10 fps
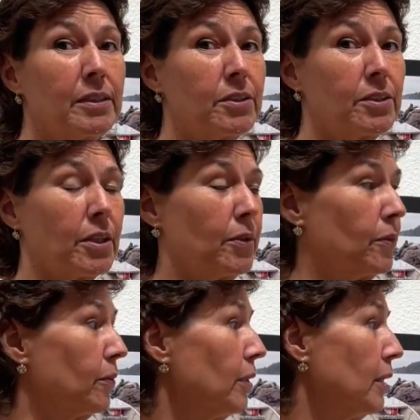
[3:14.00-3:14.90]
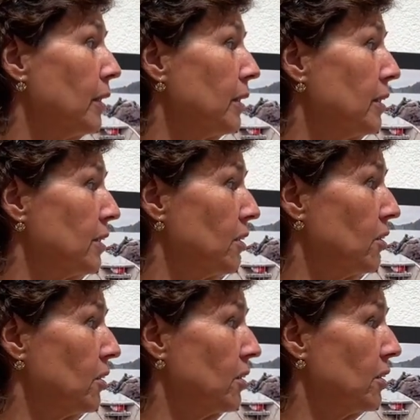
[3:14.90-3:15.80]
So this is
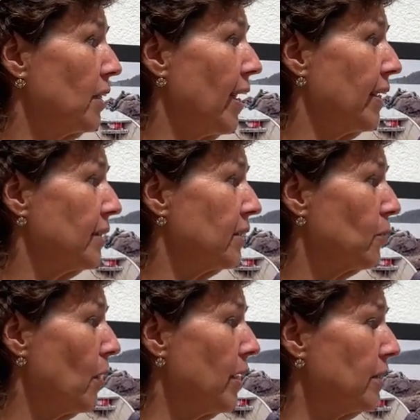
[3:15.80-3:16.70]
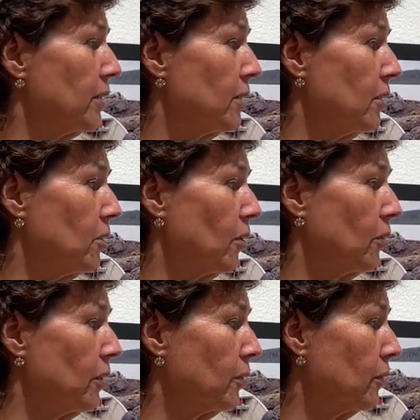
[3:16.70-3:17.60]
just size-wise to
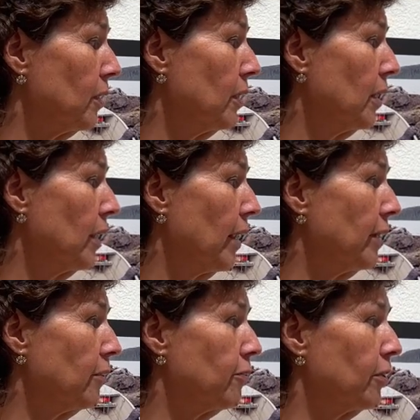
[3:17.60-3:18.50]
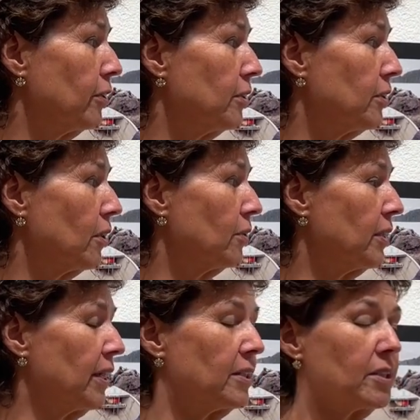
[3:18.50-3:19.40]
show you. And their fur is so
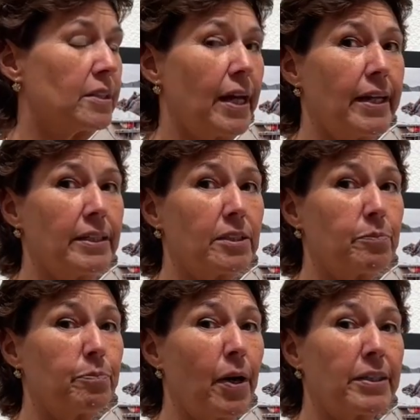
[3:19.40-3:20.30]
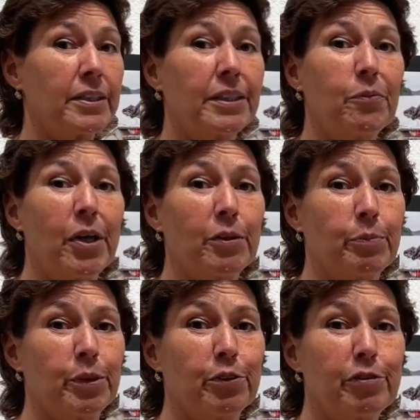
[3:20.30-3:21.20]
dense that it's practically waterproof.